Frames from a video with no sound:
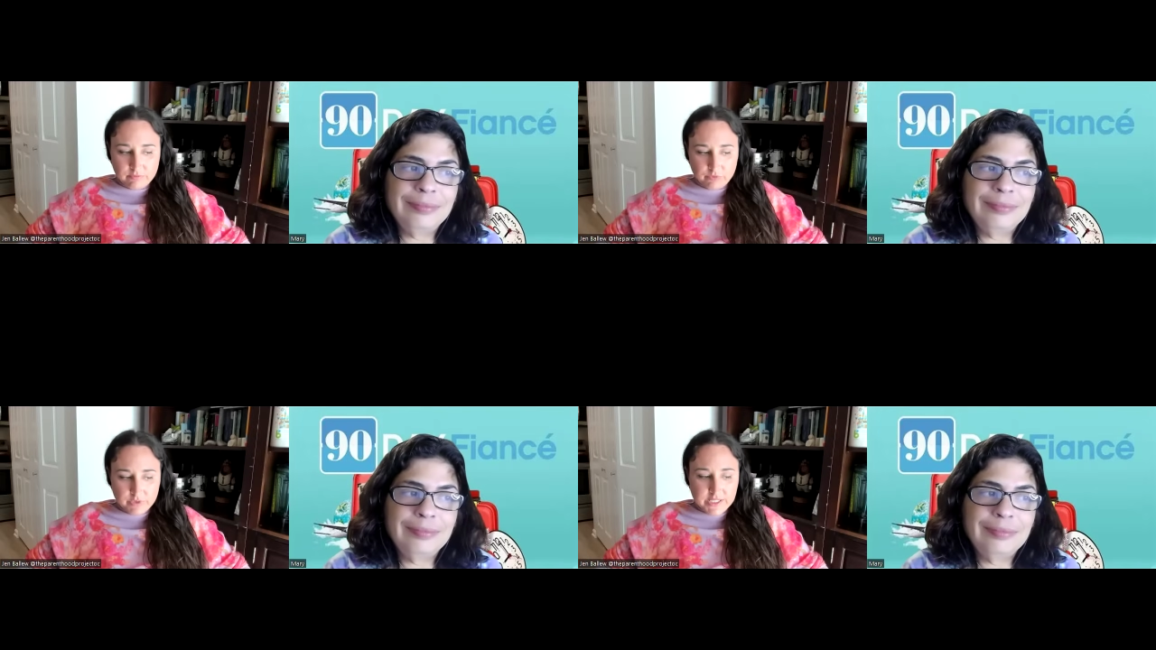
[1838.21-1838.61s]

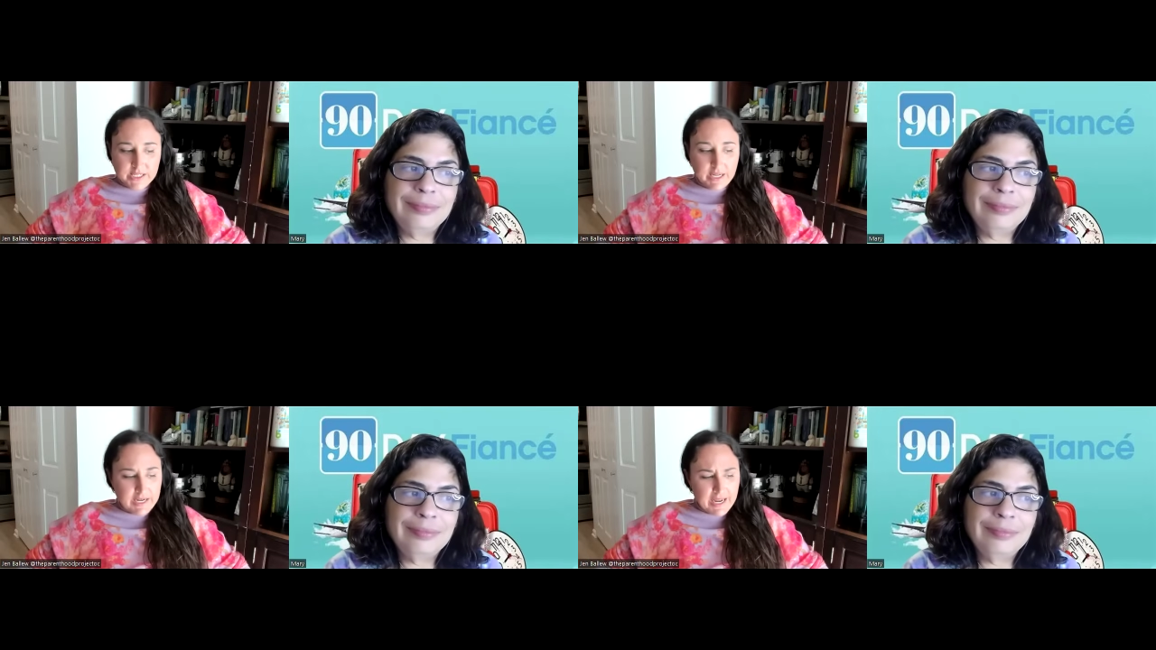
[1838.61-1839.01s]

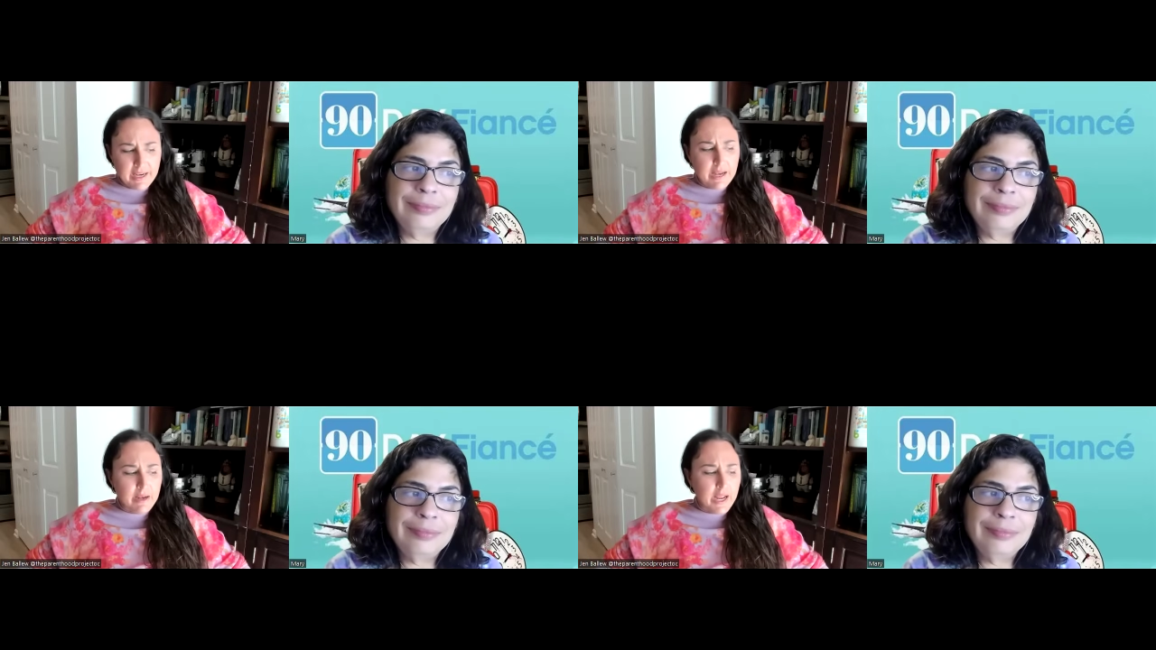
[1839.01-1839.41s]
Speaker 1: received and
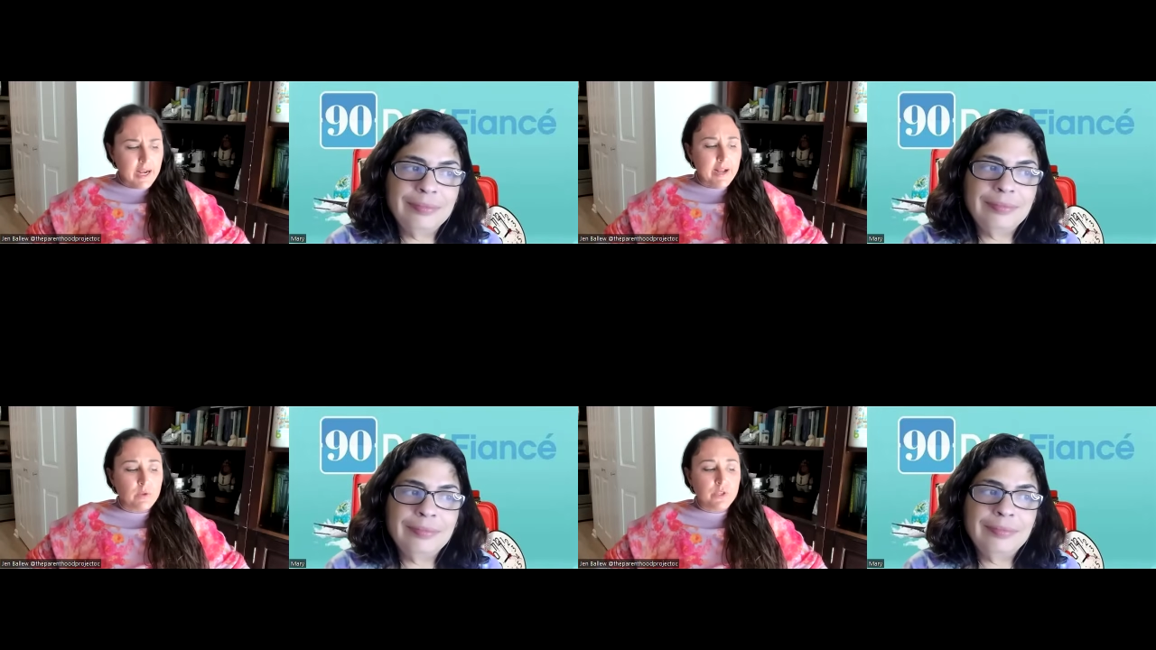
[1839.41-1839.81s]
and
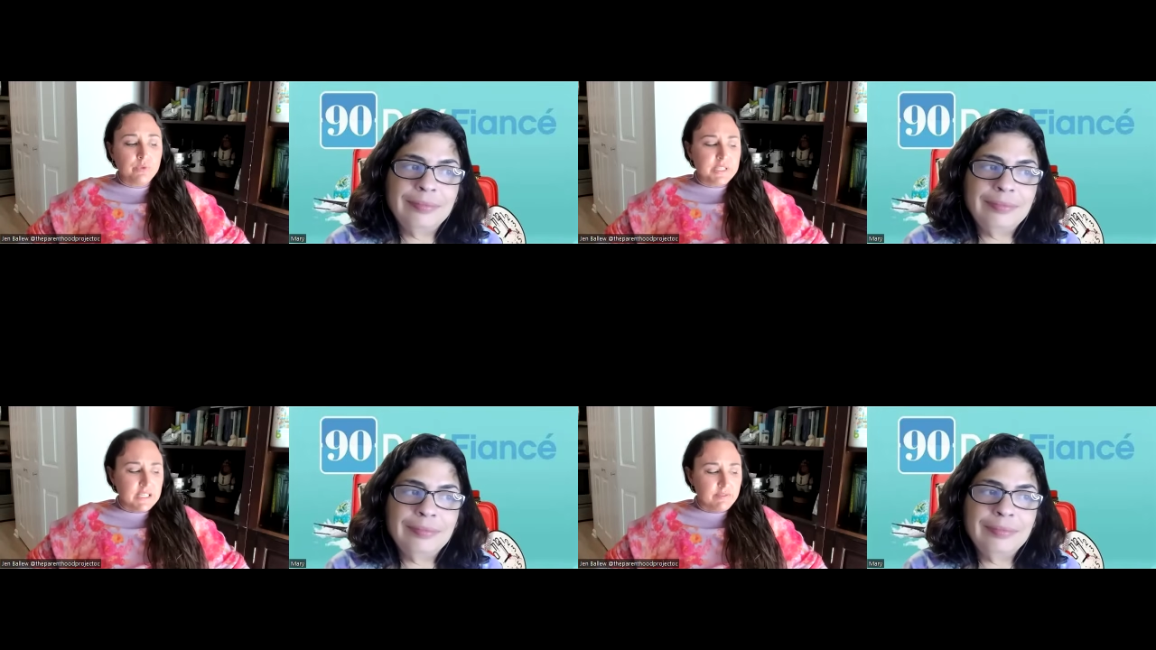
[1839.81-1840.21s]
and I also
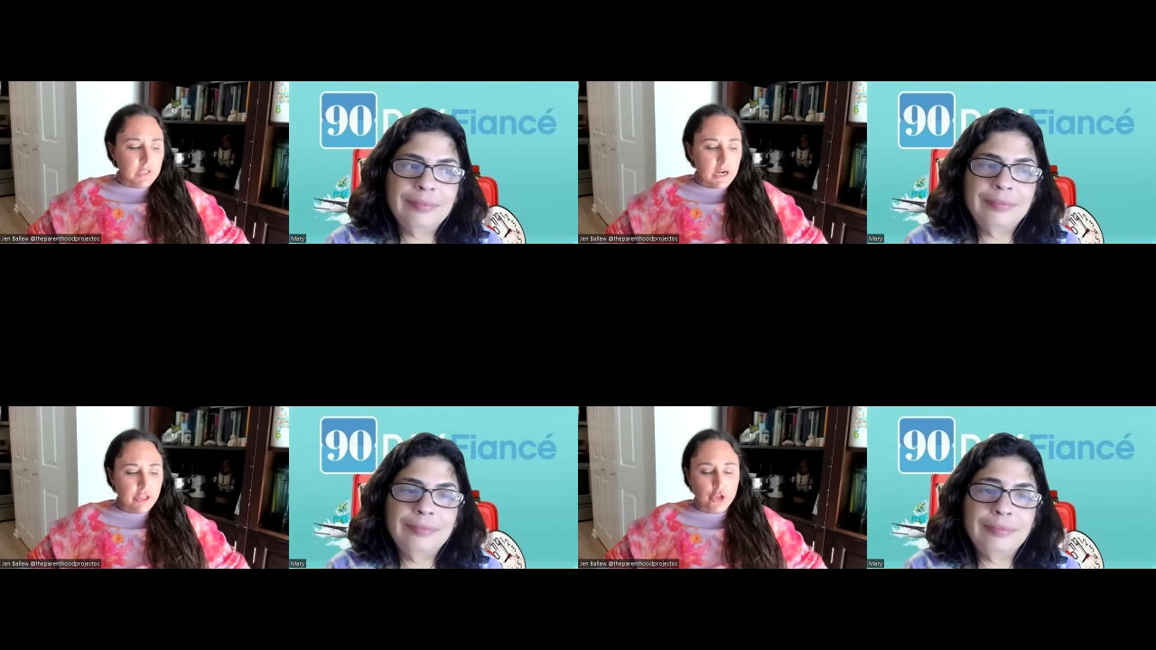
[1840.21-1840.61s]
receive a
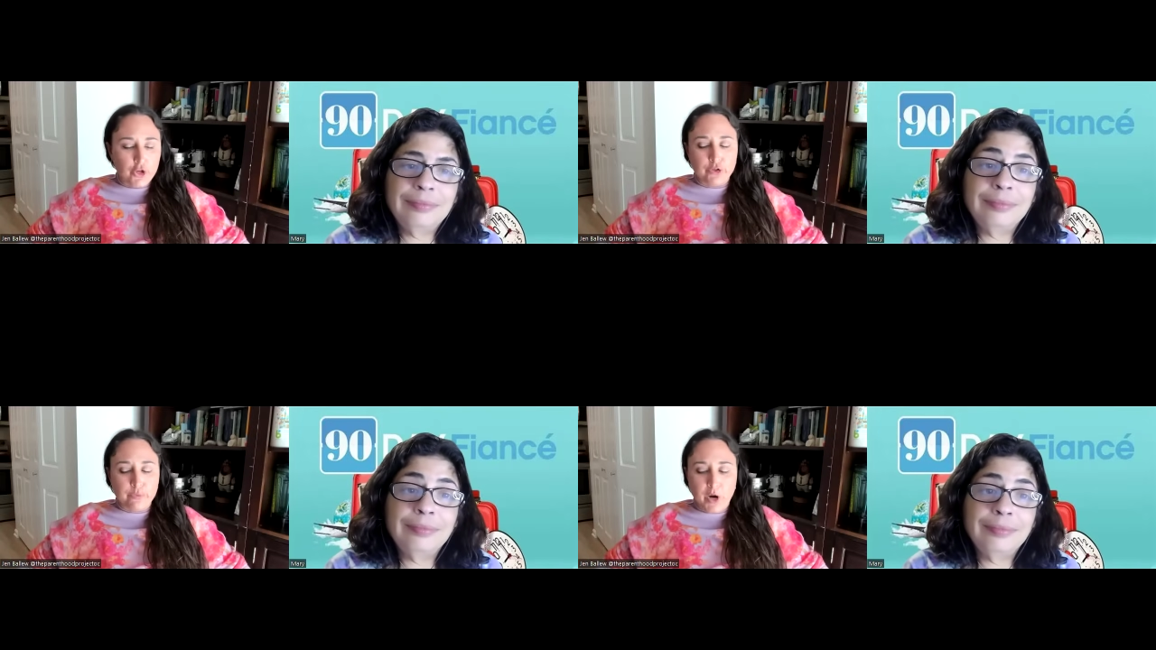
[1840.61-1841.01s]
lot of
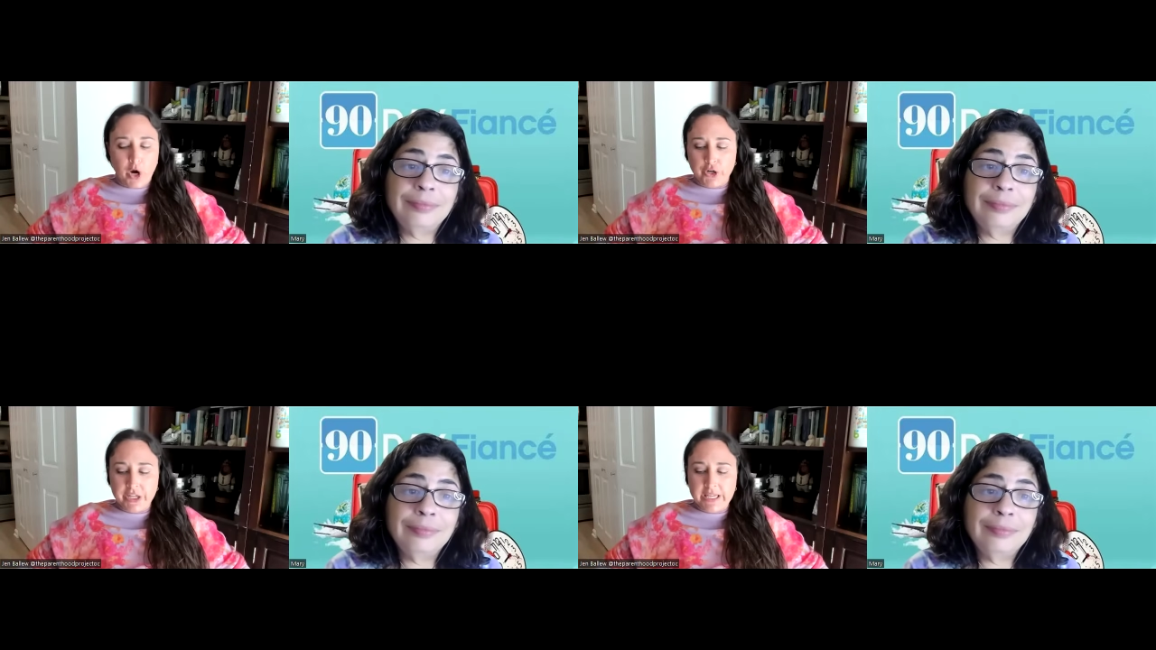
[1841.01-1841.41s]
third
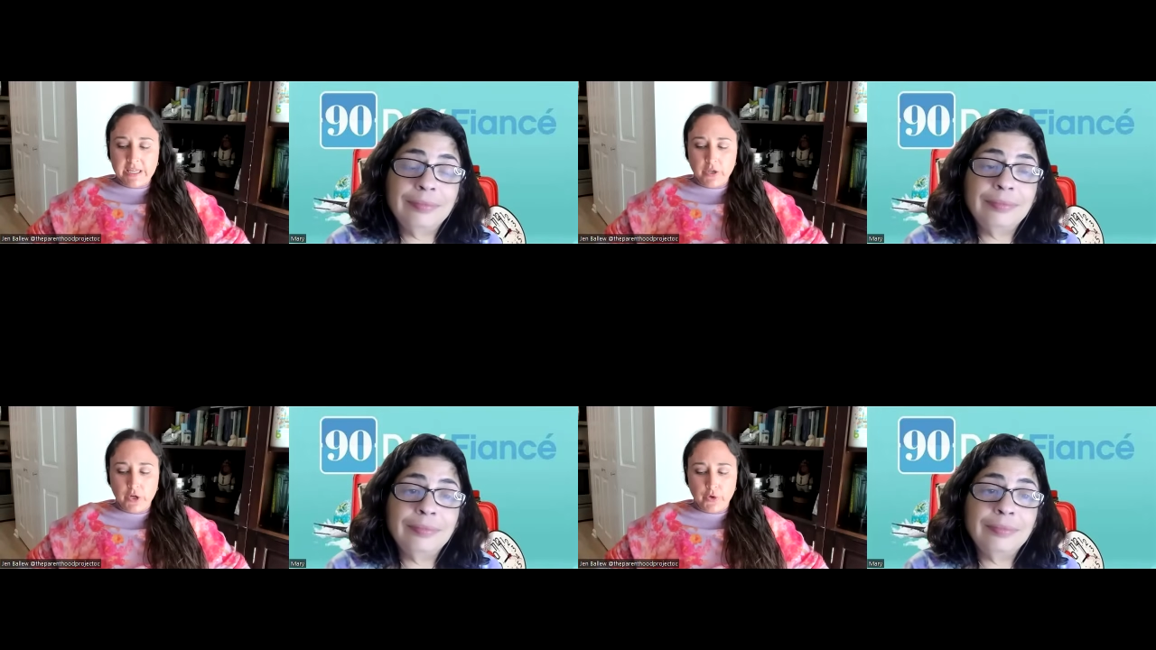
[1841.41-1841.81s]

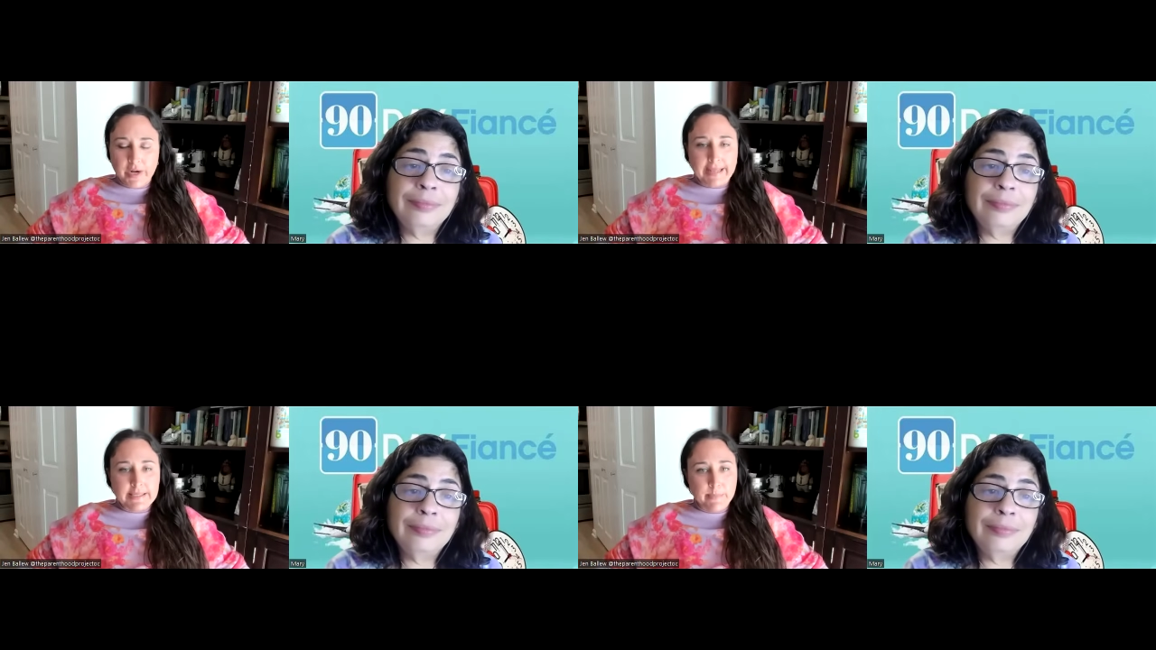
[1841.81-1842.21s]
party
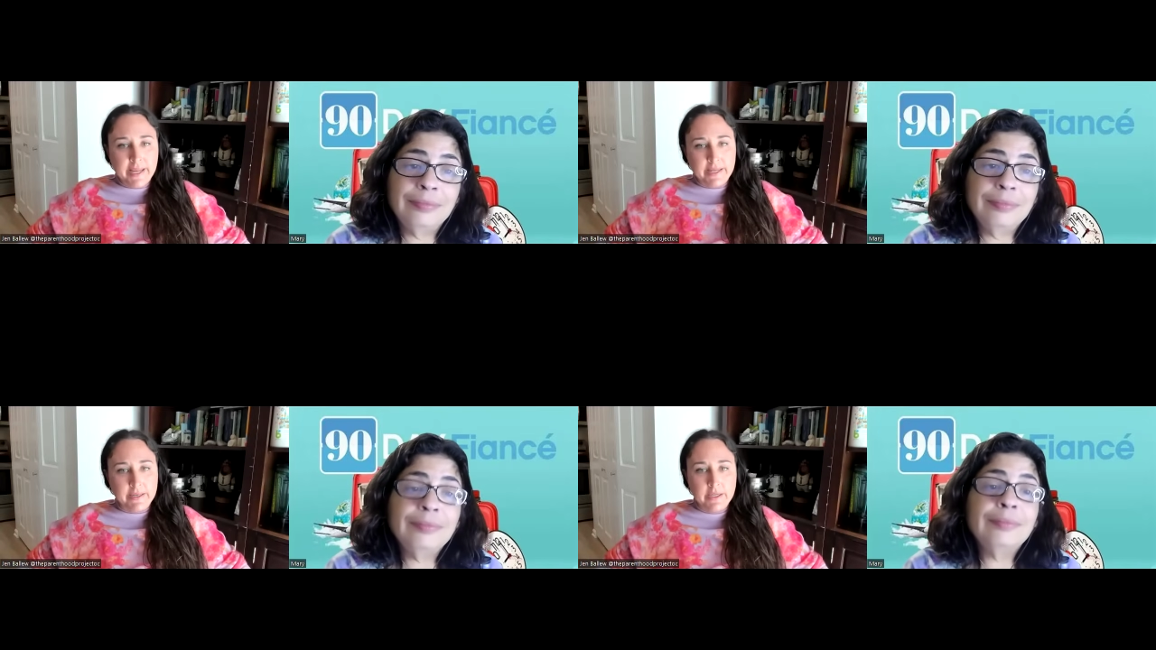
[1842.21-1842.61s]

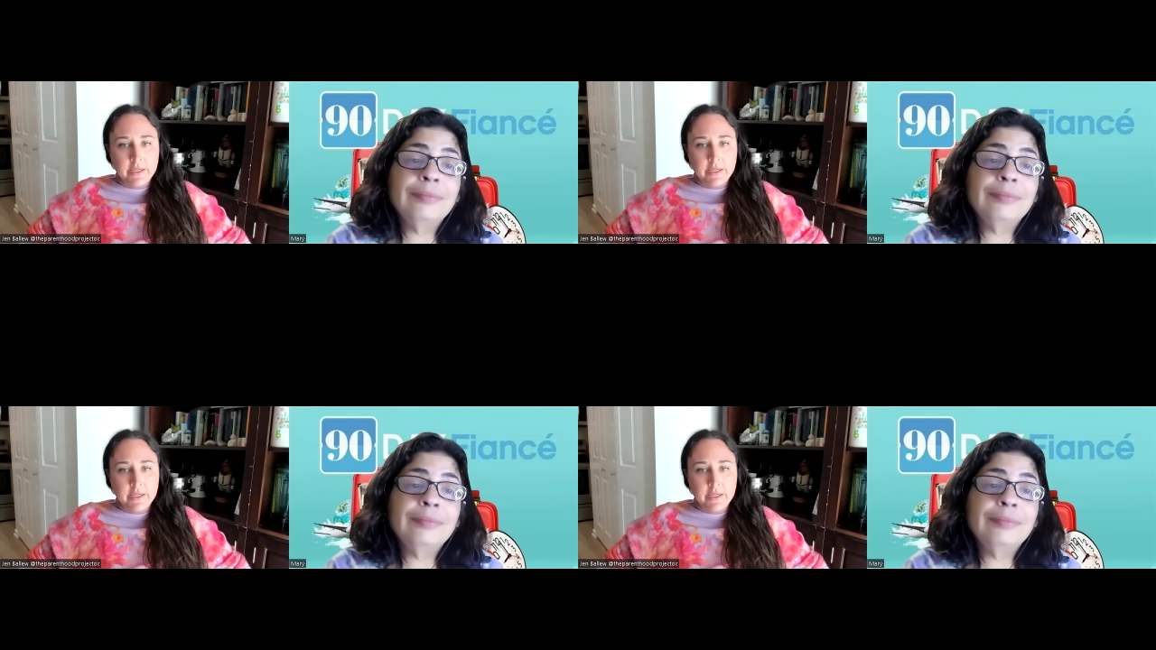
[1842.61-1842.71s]
harassment.